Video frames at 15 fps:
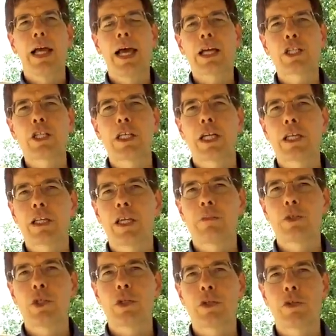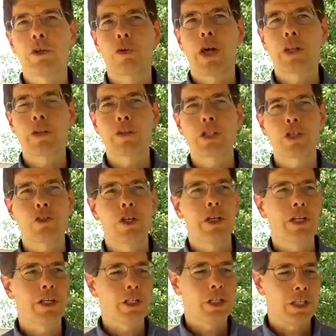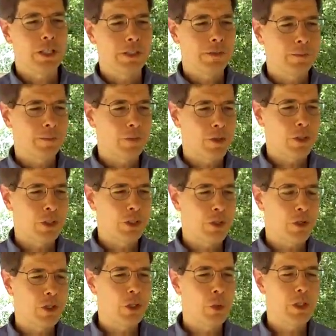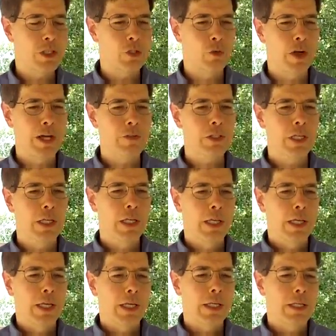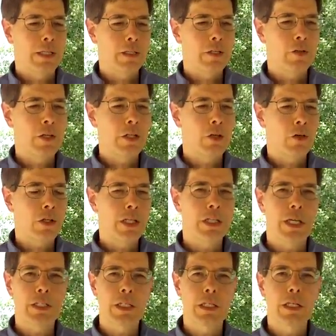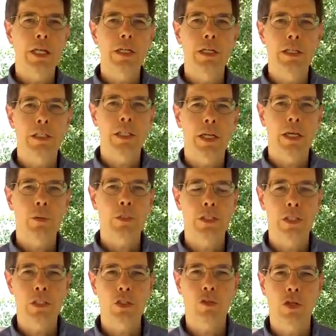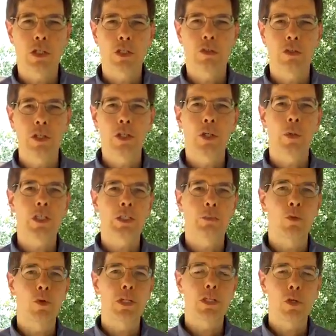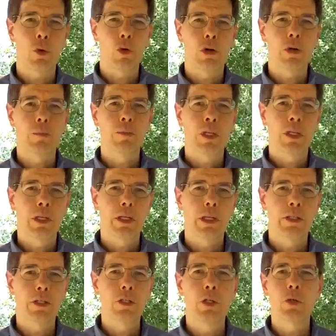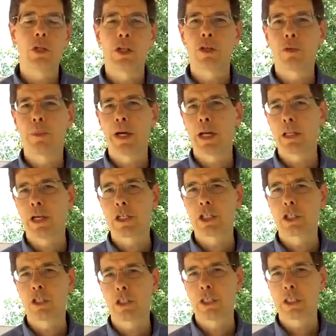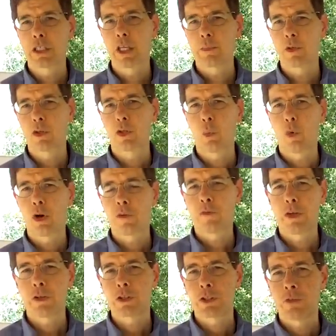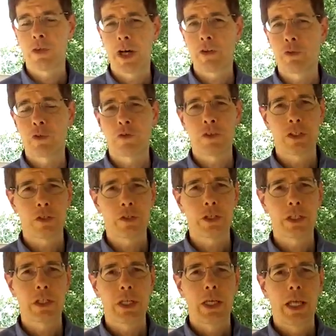Actually, I came to it through a rather strange, circuitous route. In the early 1980s, I was an instructor in the U.S. Marine Corps in the nuclear, biological, and chemical warfare survival field.